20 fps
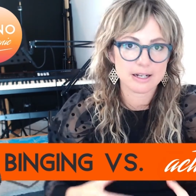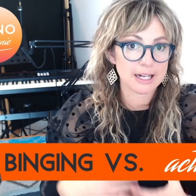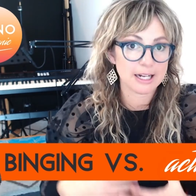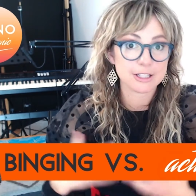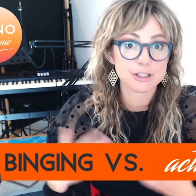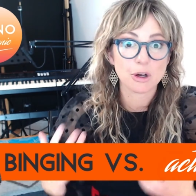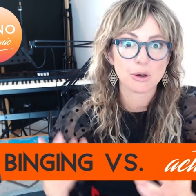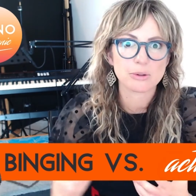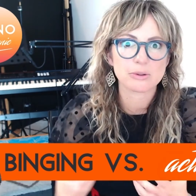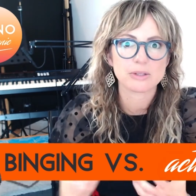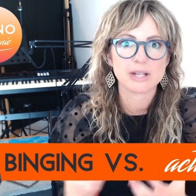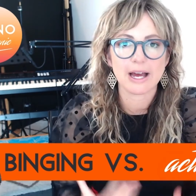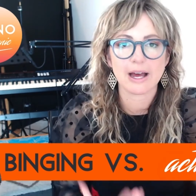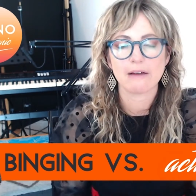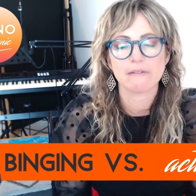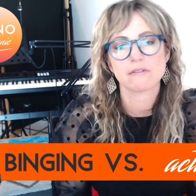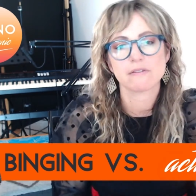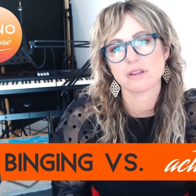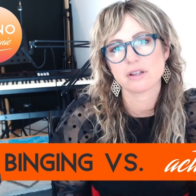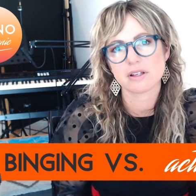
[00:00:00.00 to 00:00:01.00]
I don't
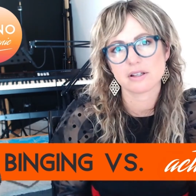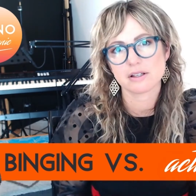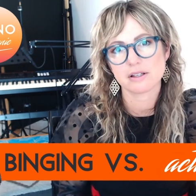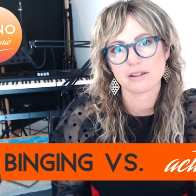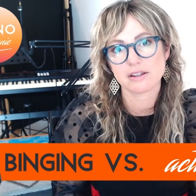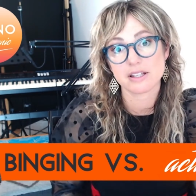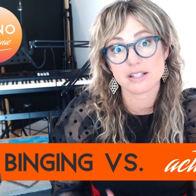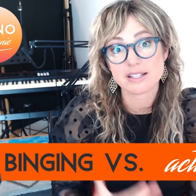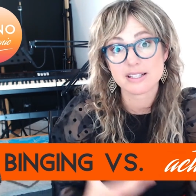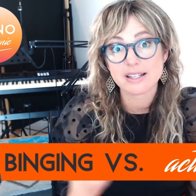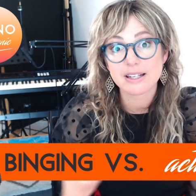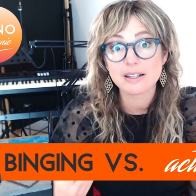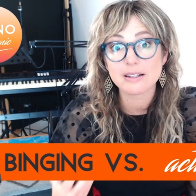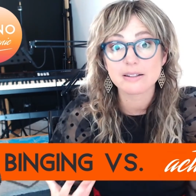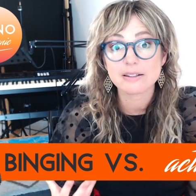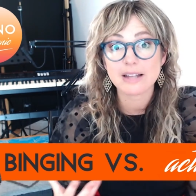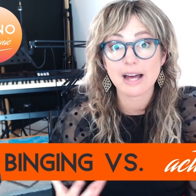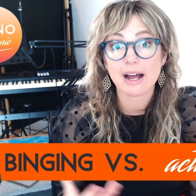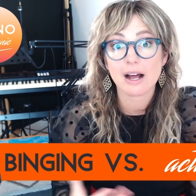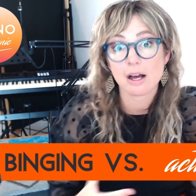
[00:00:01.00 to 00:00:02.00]
have the
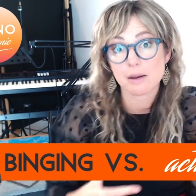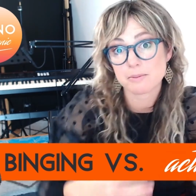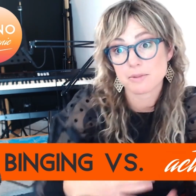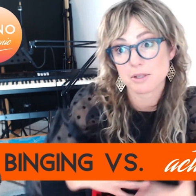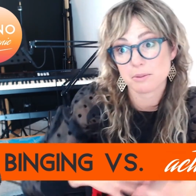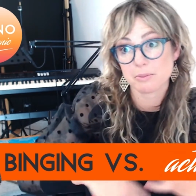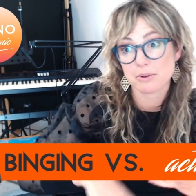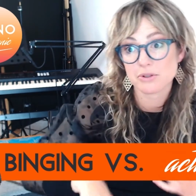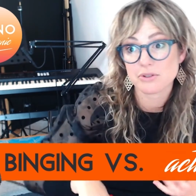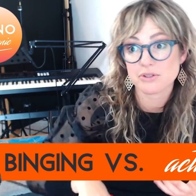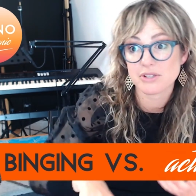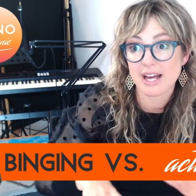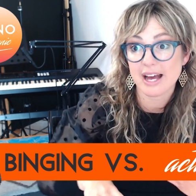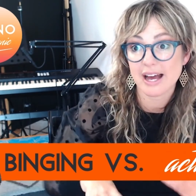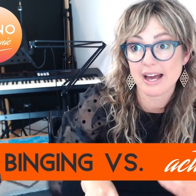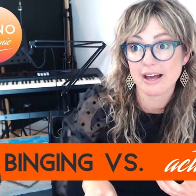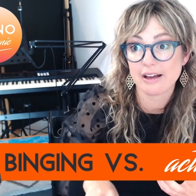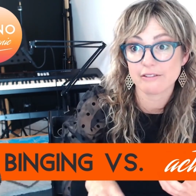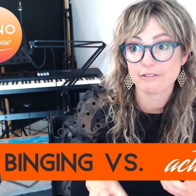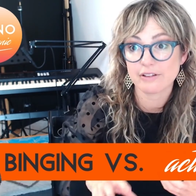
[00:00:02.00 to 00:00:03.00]
skill that I'm supposed to
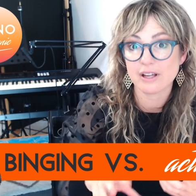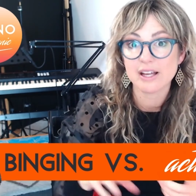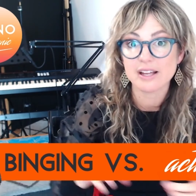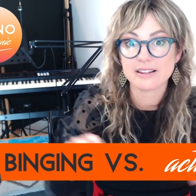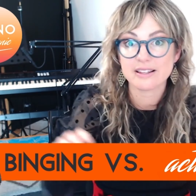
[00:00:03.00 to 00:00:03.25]
have